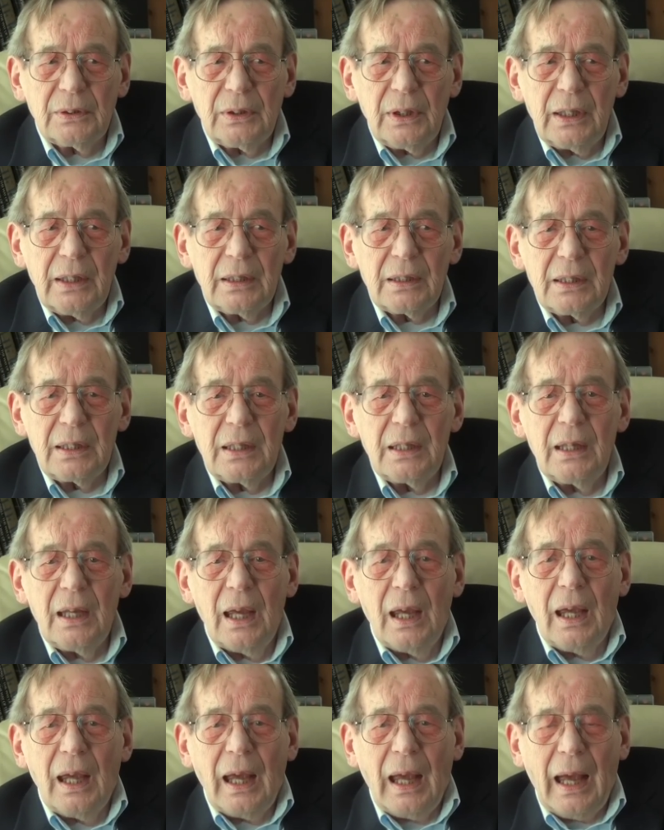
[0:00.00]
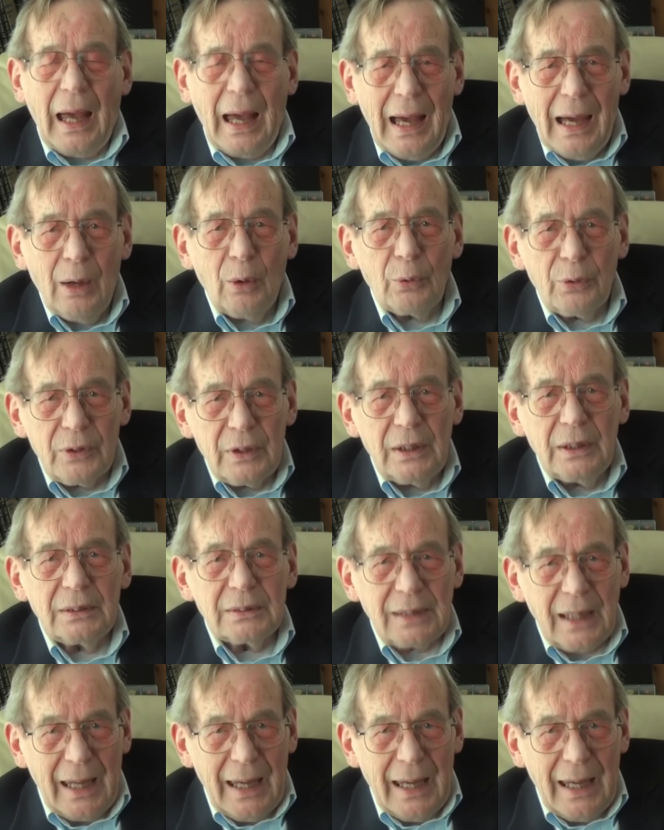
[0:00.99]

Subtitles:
take the how things